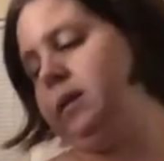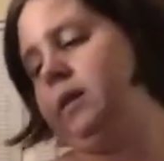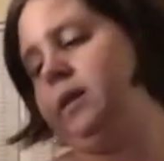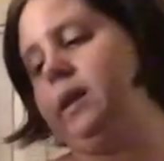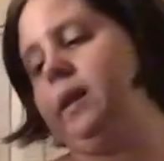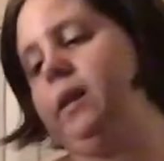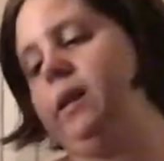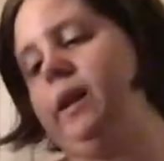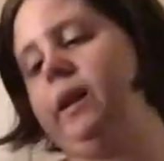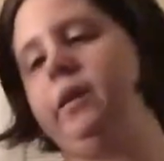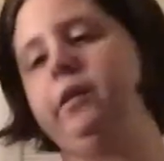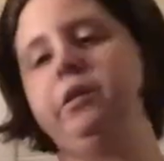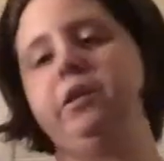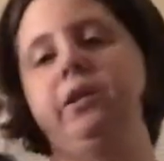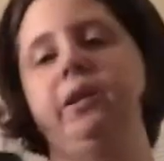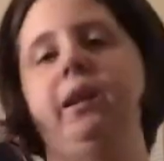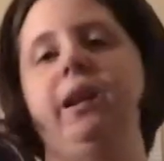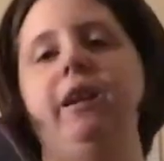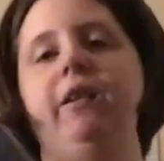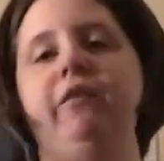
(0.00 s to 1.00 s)
And I
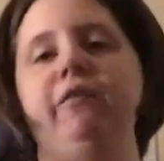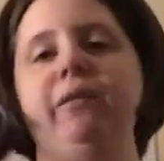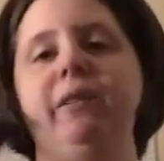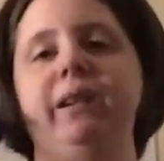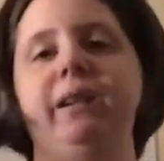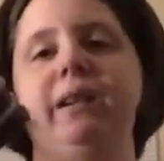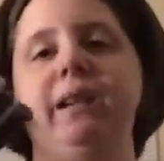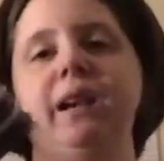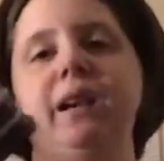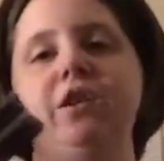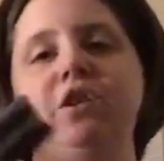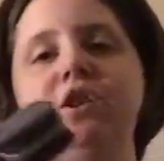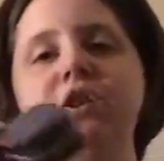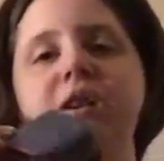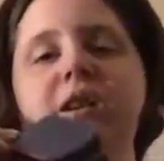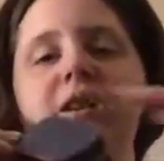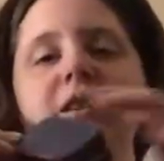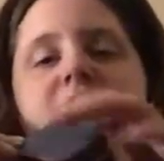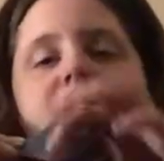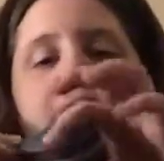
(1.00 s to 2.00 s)
also have attached
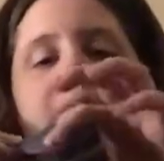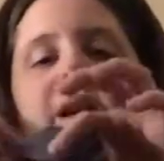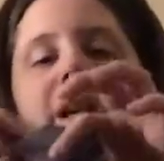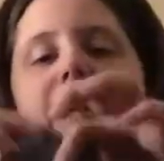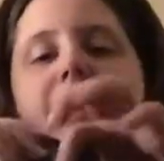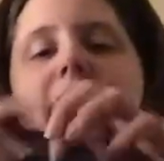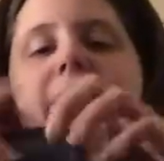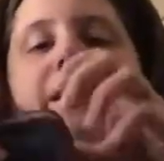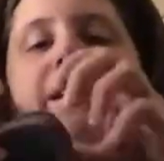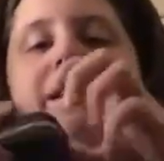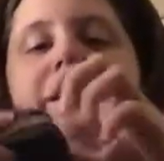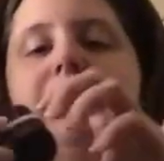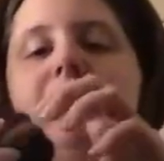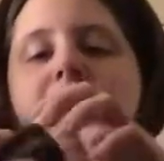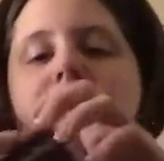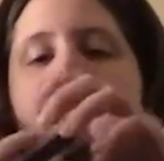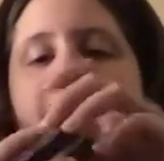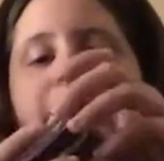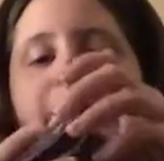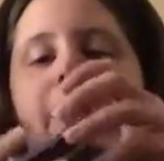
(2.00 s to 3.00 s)
here my hand
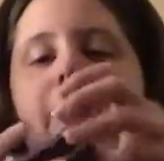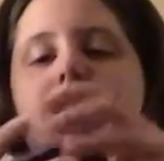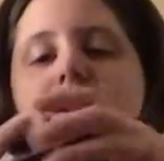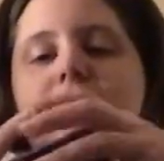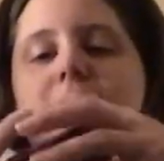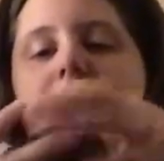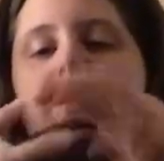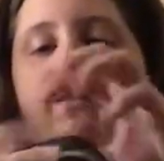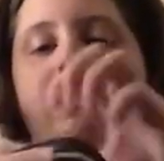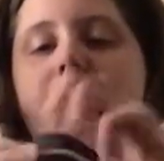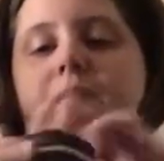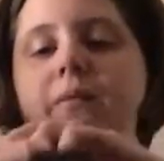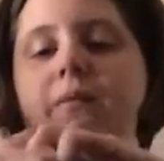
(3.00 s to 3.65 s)
sanitizer